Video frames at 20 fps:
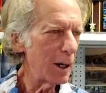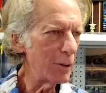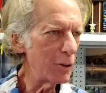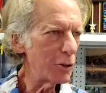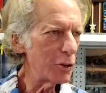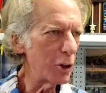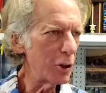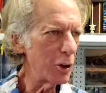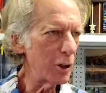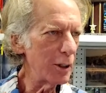
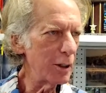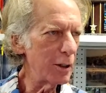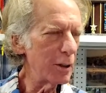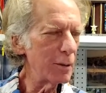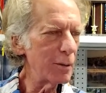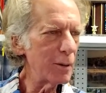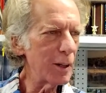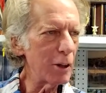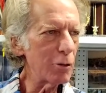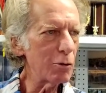And certainly
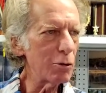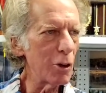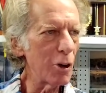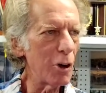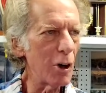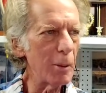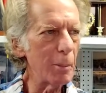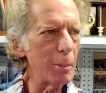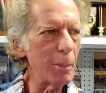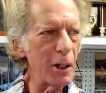the
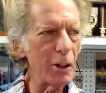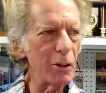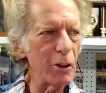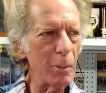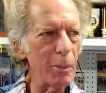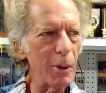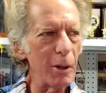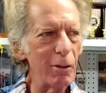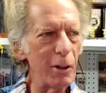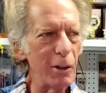lateral line
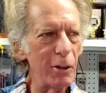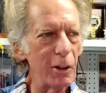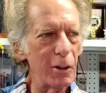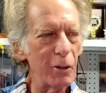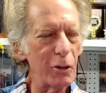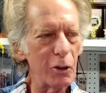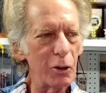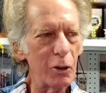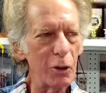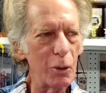picks up
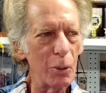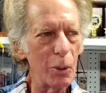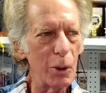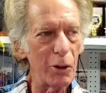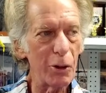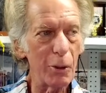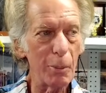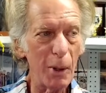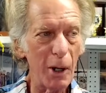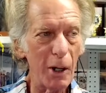everything to do
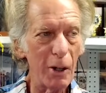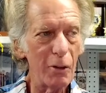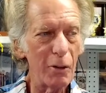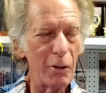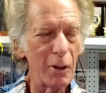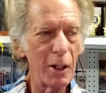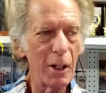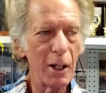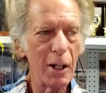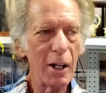with the
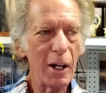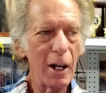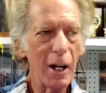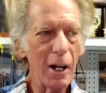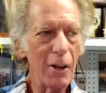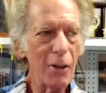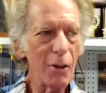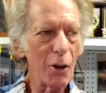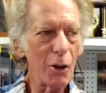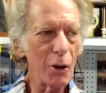boat
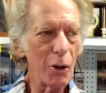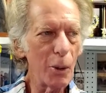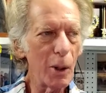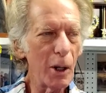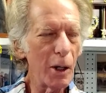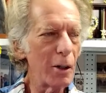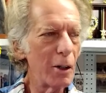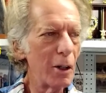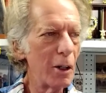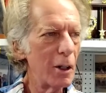and the
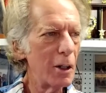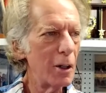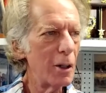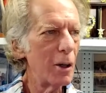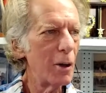lure